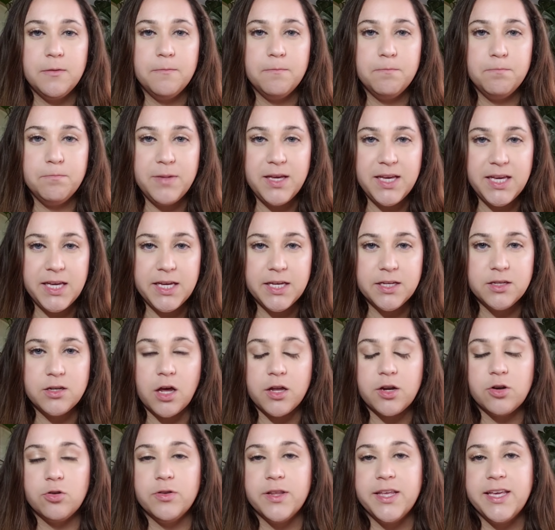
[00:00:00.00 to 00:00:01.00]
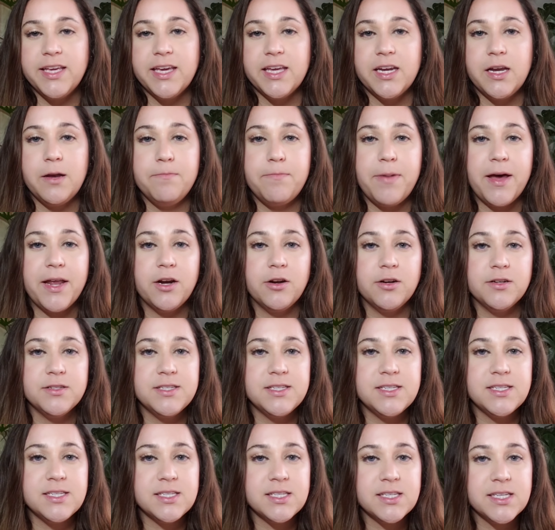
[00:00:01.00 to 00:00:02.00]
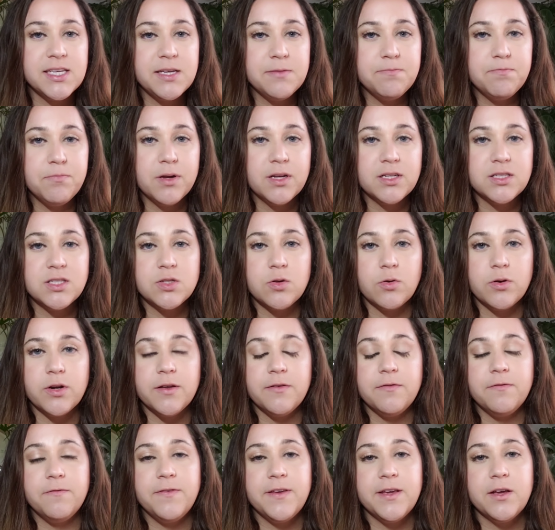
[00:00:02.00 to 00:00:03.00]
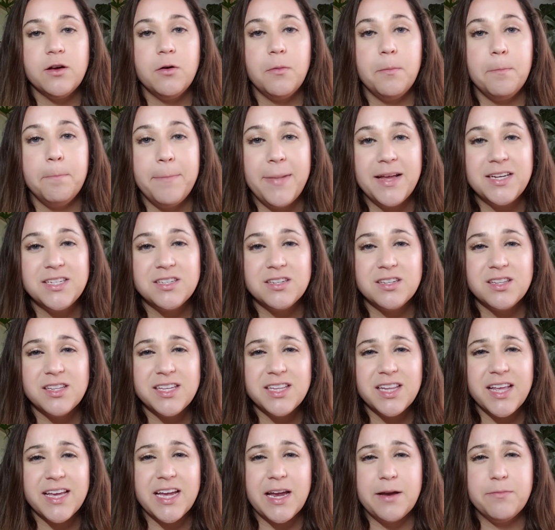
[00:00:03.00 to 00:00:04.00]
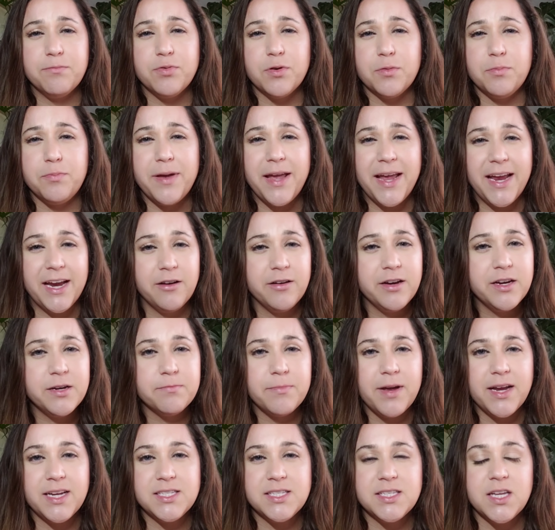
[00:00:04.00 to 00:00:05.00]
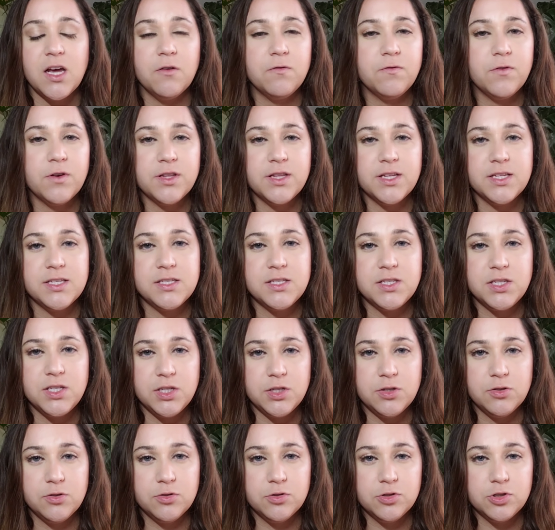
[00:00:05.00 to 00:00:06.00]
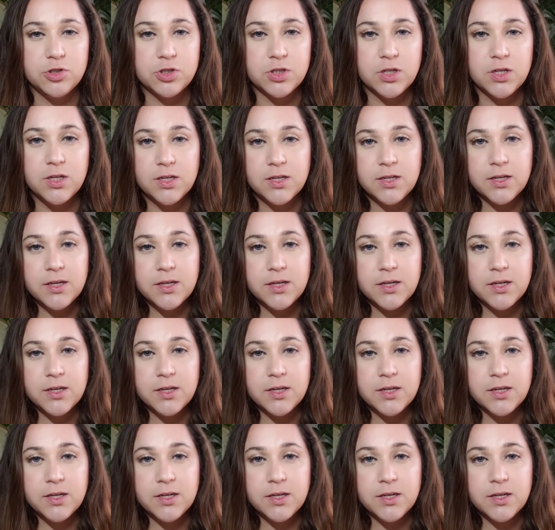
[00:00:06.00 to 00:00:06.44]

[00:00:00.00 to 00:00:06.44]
me not only get a better sleep, but sort of feel mentally like I'm preparing myself for this huge